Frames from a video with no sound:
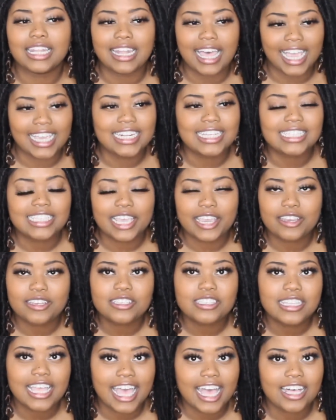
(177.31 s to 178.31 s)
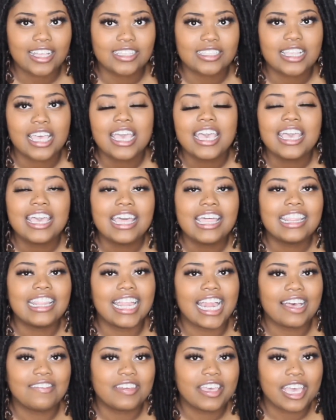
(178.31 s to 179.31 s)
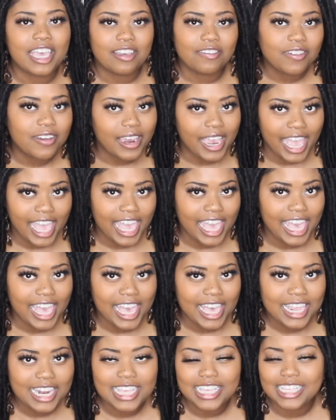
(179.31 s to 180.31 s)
lightest hairstyles that I've ever had.